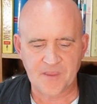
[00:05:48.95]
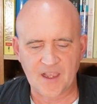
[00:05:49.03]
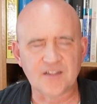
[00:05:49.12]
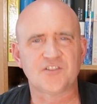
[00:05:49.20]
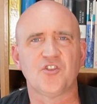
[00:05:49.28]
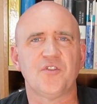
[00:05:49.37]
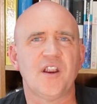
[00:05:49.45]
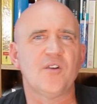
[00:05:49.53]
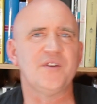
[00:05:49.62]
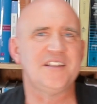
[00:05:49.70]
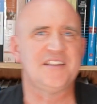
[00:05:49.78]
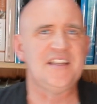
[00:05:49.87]
And so
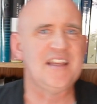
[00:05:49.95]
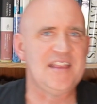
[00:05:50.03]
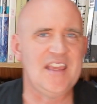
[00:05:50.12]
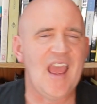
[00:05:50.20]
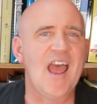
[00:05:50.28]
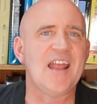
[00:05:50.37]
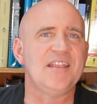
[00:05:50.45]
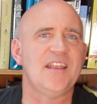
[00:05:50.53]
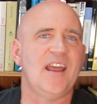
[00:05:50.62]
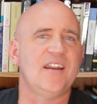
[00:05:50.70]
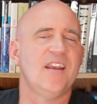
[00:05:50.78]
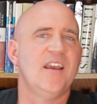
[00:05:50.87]
there we see at the end
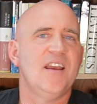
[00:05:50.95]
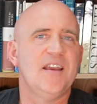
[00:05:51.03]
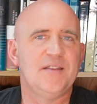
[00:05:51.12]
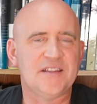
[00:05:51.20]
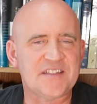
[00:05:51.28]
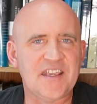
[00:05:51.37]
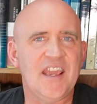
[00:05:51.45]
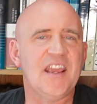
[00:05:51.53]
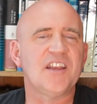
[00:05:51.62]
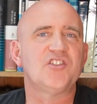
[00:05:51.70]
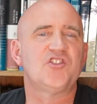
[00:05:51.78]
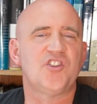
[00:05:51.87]
that this
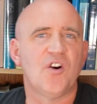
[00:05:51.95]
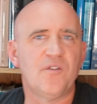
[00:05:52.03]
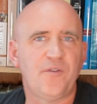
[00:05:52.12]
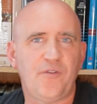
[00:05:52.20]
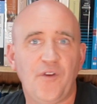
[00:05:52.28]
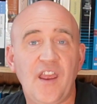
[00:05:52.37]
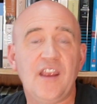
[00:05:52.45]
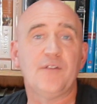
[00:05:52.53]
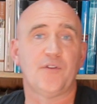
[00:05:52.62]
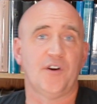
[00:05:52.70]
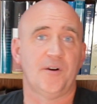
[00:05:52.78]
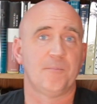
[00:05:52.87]
king is shown
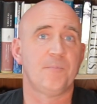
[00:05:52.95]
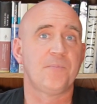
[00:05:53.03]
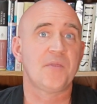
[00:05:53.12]
favor.